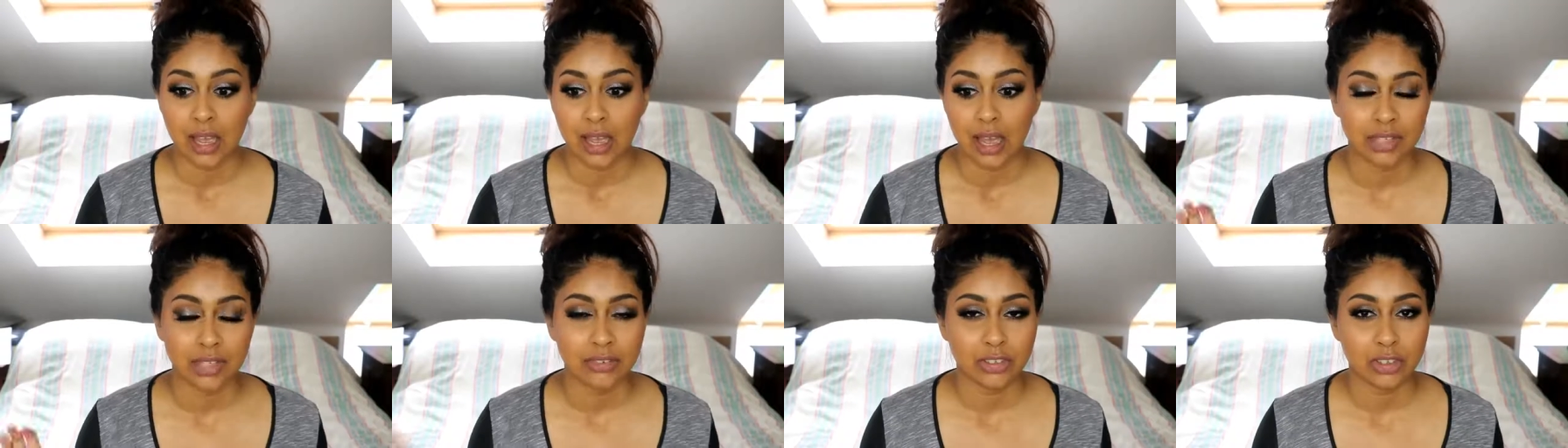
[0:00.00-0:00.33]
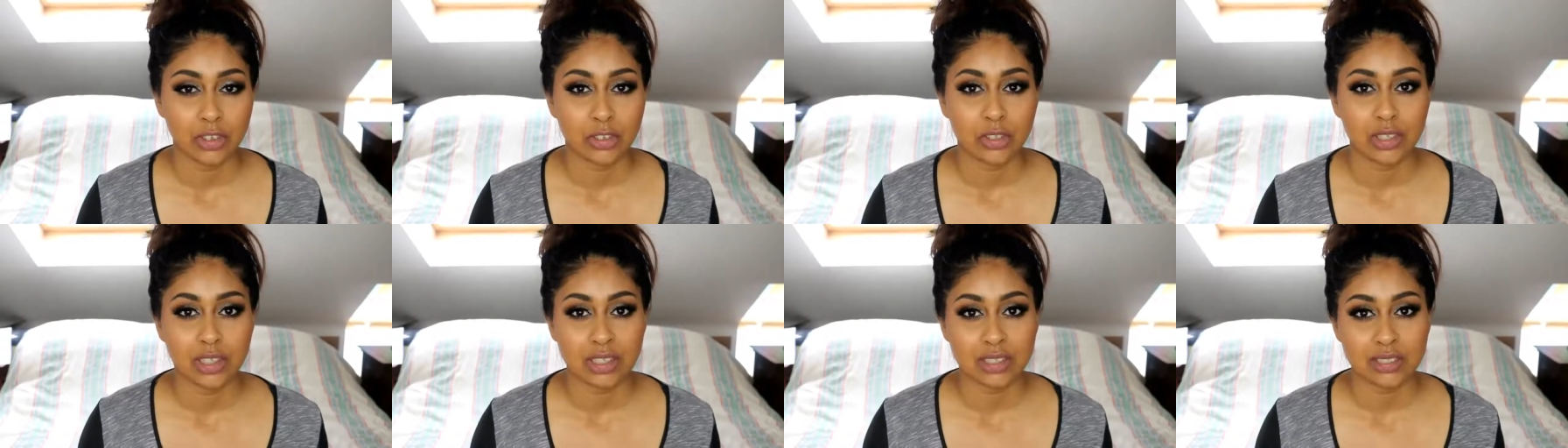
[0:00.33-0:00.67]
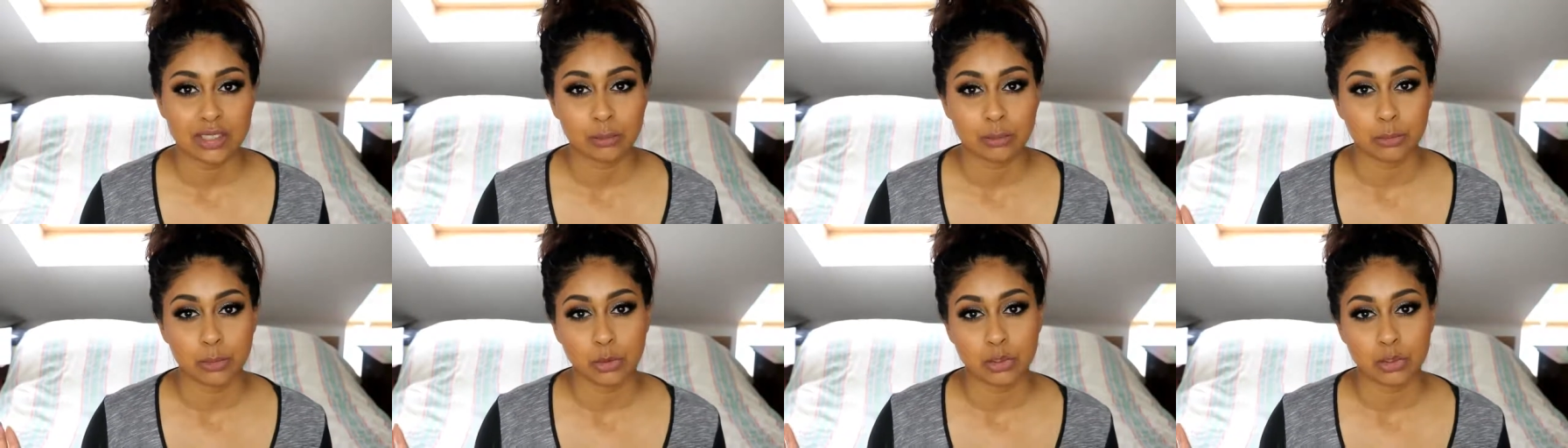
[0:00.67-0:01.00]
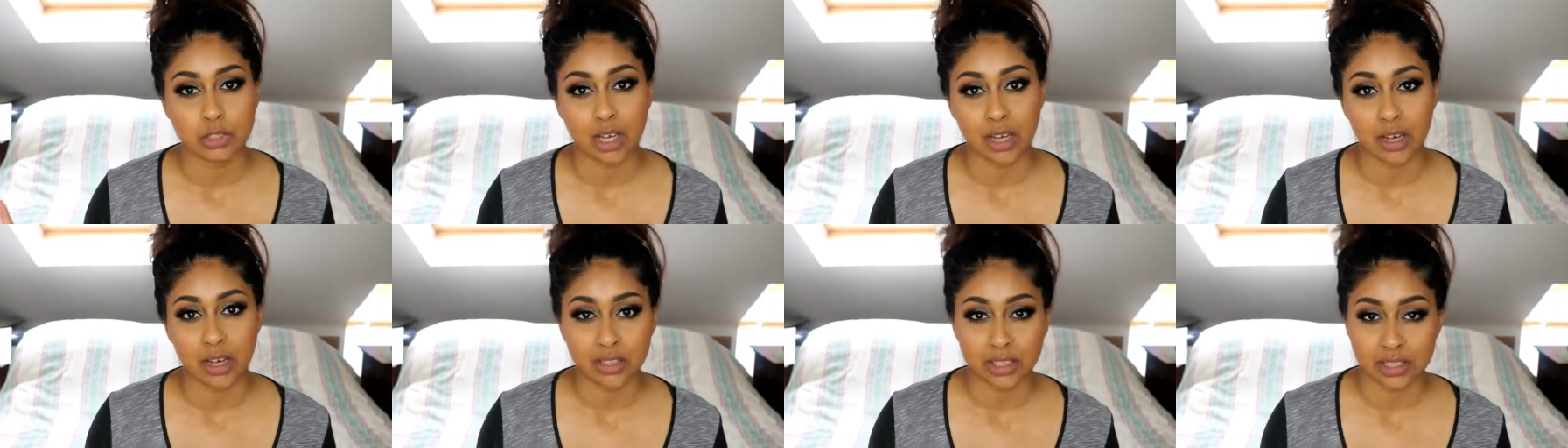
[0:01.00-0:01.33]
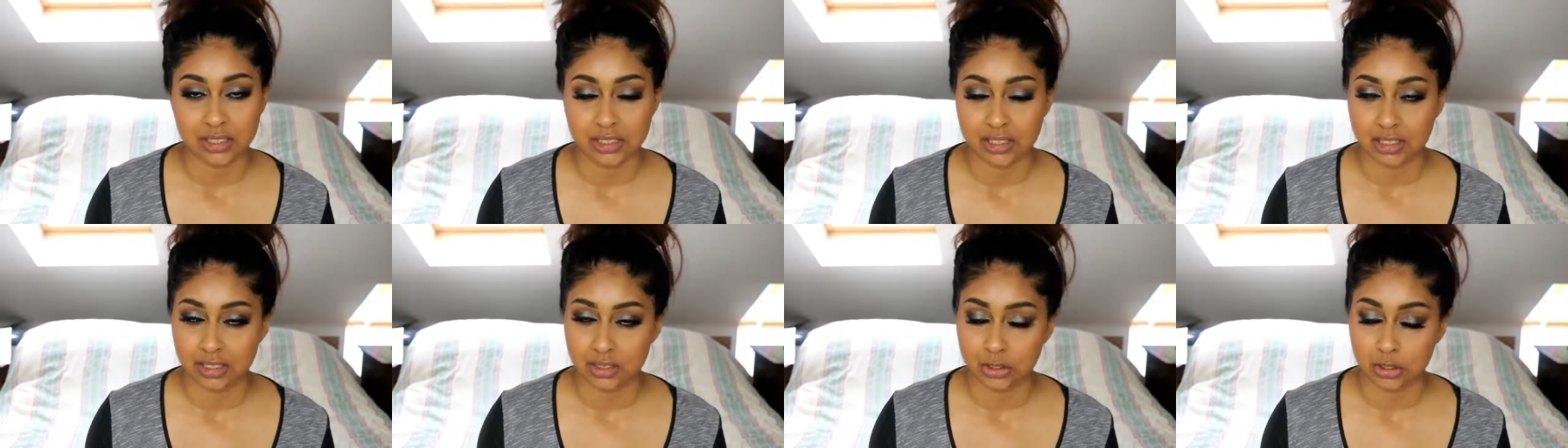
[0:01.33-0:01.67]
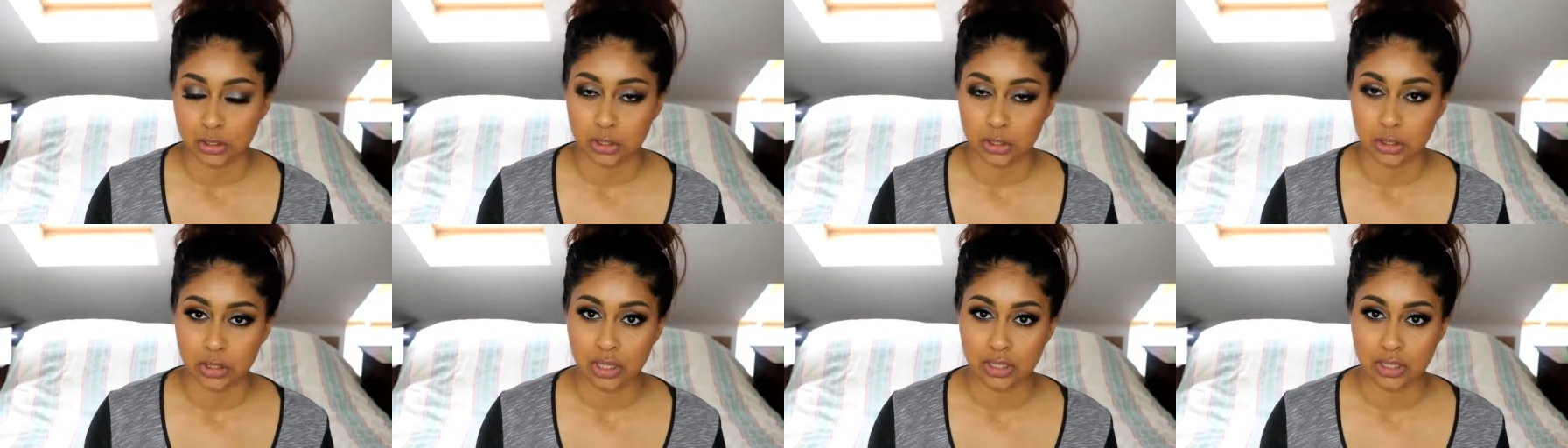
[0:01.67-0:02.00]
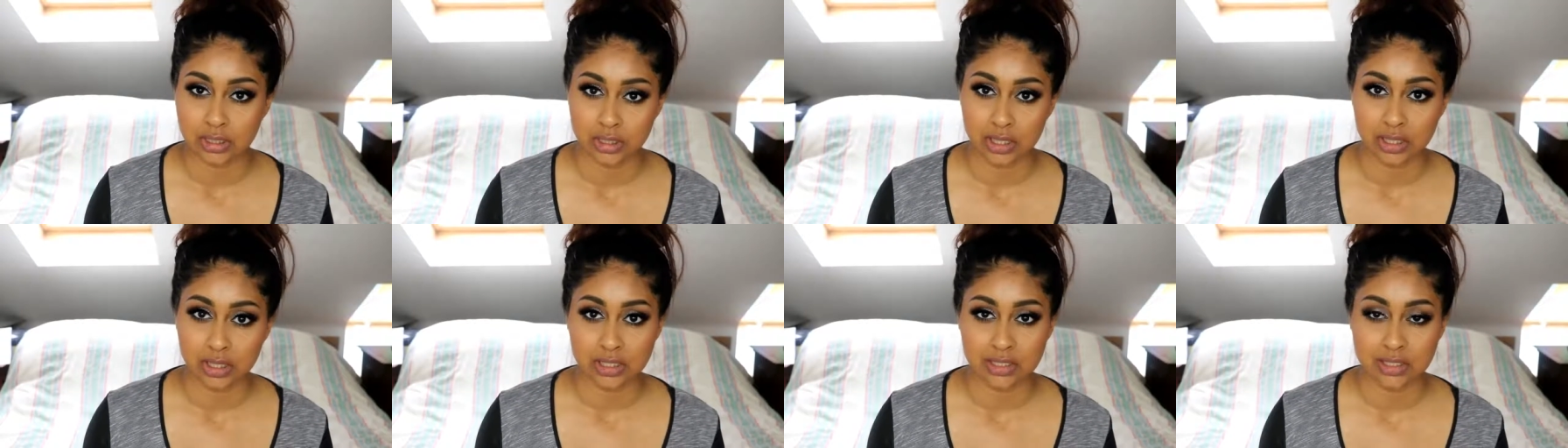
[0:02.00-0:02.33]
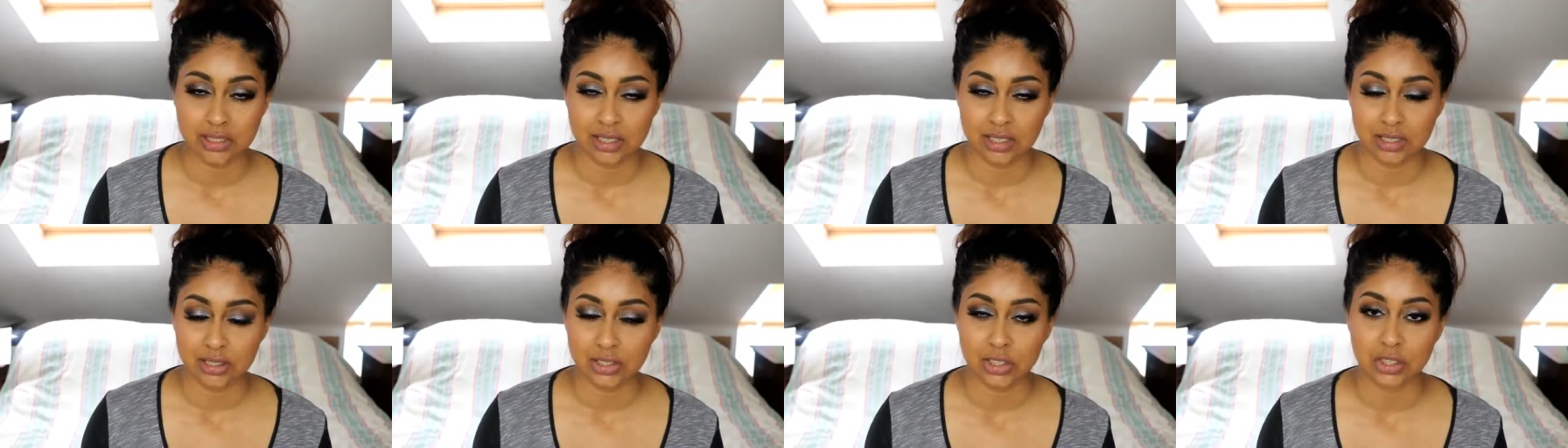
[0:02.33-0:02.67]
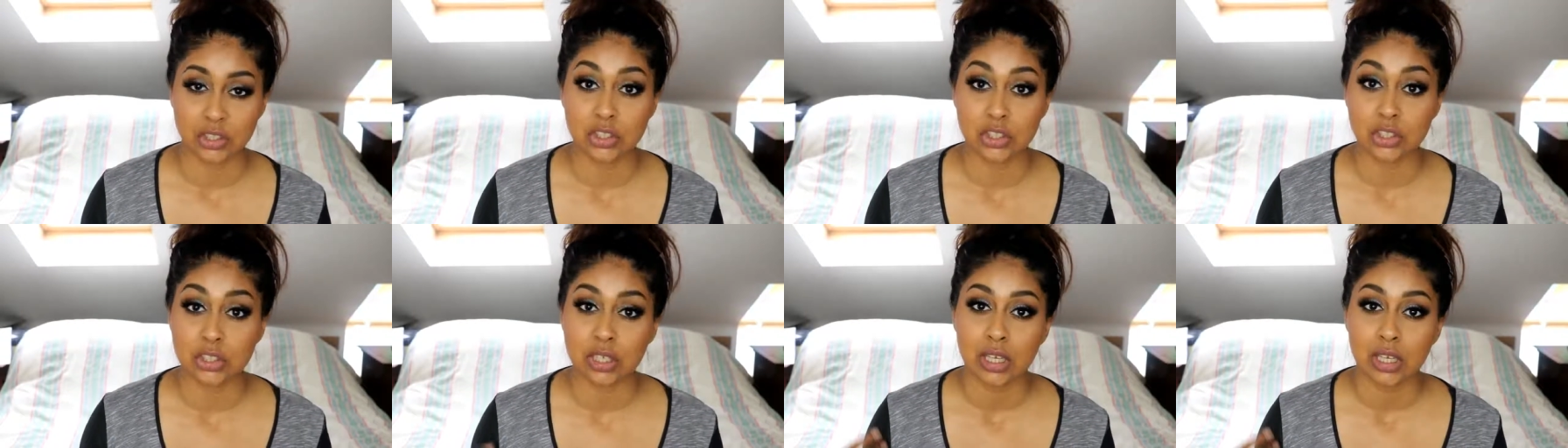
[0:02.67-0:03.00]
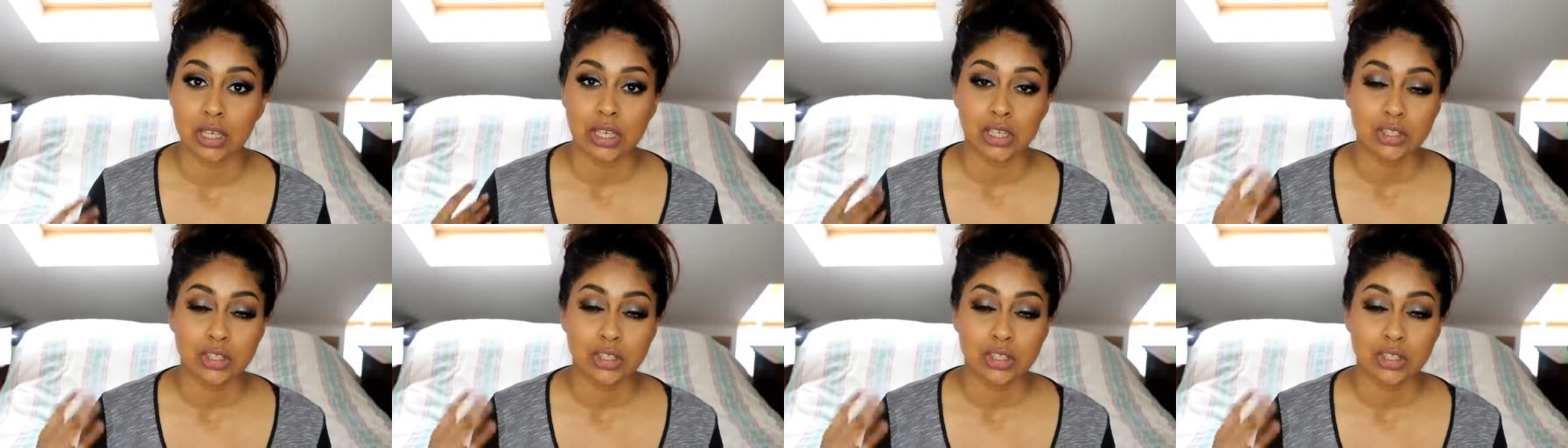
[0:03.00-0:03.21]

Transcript: Even though these are more targeted to like darker skin tones,